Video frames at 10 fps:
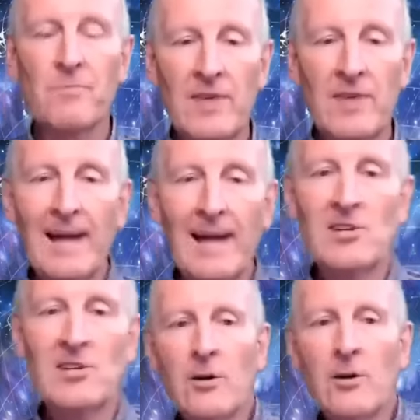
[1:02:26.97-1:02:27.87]
That
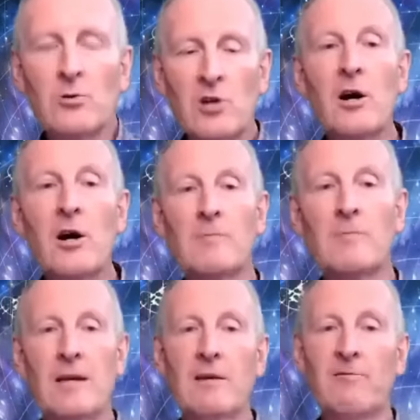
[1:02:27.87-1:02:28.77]
tunnel took
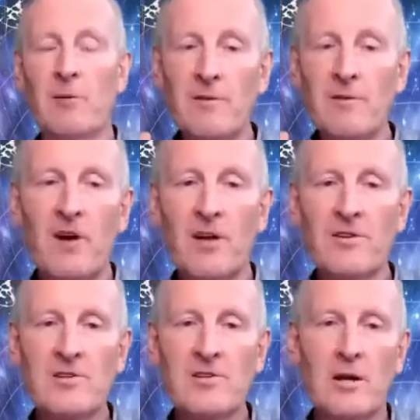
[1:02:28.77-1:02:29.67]
me from the
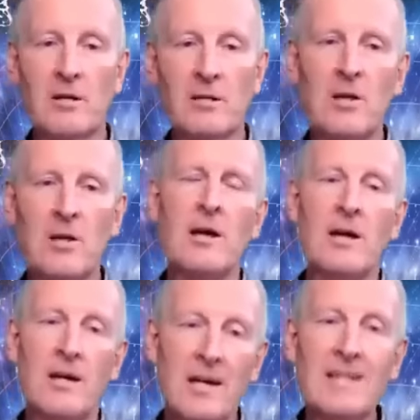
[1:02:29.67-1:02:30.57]
Father's garden
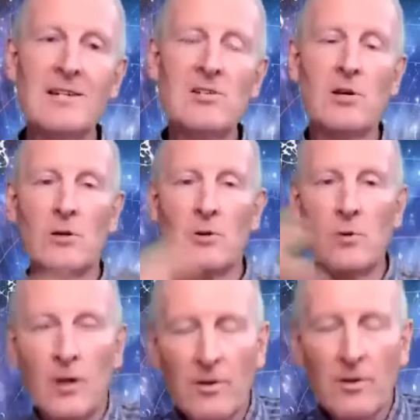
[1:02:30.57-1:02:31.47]
into
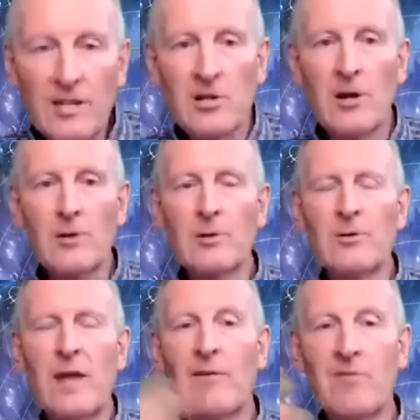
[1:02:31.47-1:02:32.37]
the eternal
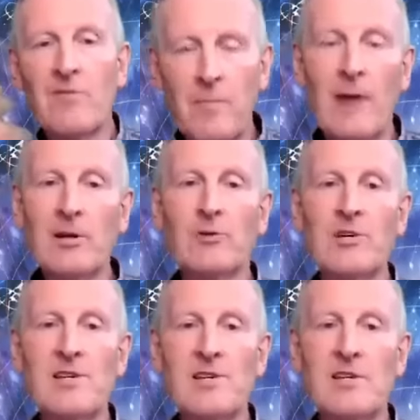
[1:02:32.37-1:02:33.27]
now of the
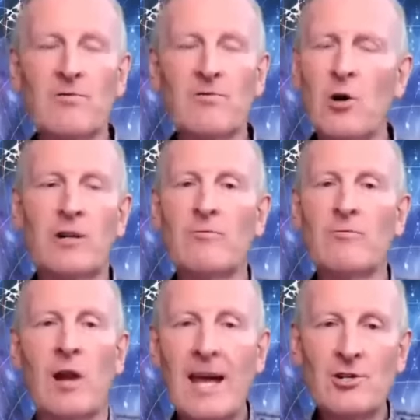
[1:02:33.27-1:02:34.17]
perichoresis of God in
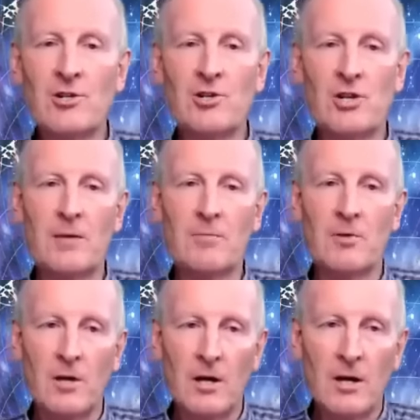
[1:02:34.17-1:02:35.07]
relationship.
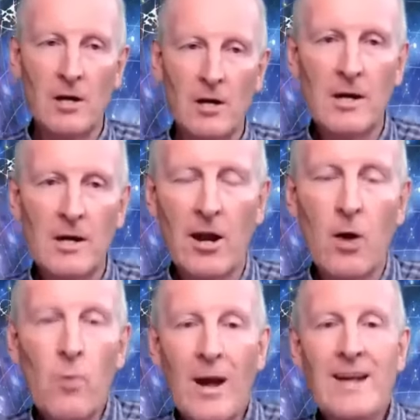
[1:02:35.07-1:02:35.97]
And I
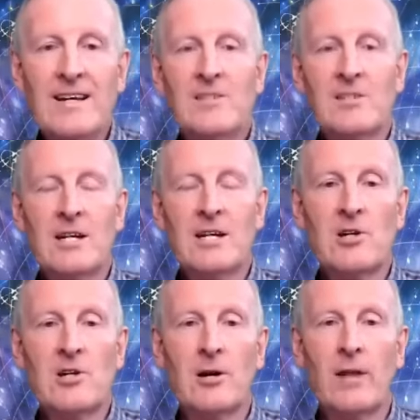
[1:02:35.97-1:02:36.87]
went into the
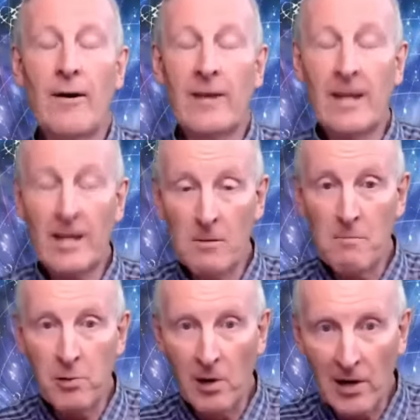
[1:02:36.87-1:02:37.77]
eternal now, and it
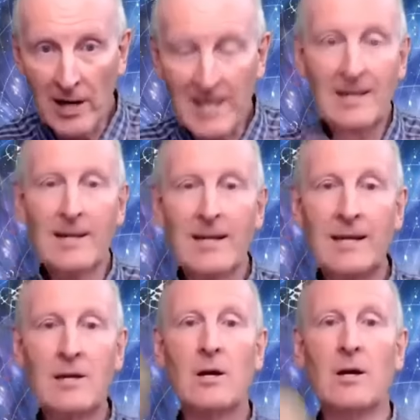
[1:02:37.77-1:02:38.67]

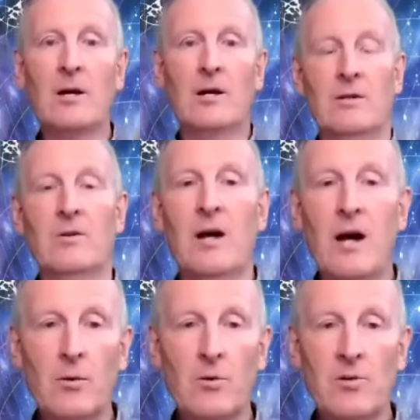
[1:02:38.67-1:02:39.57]
completely,
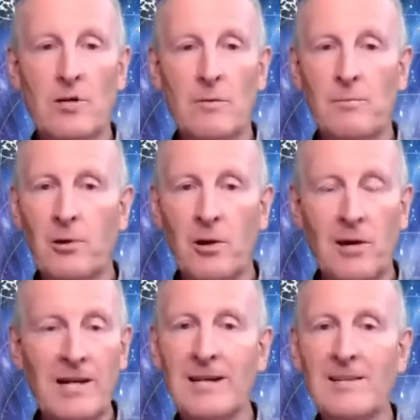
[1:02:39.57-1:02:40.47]
I was
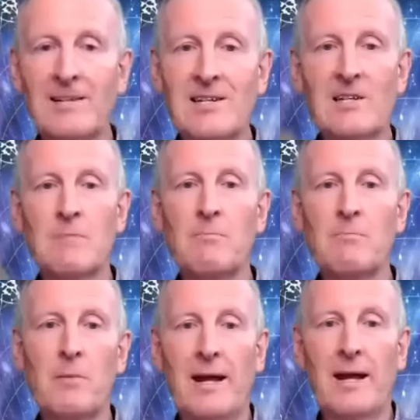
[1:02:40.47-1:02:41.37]
completely
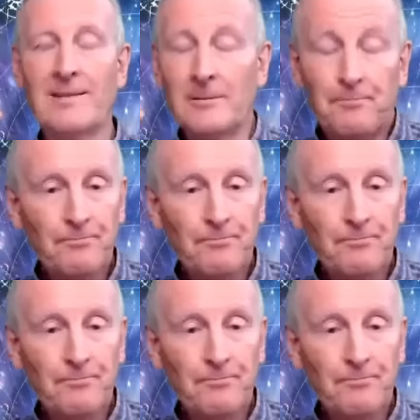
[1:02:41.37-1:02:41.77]
discombobulated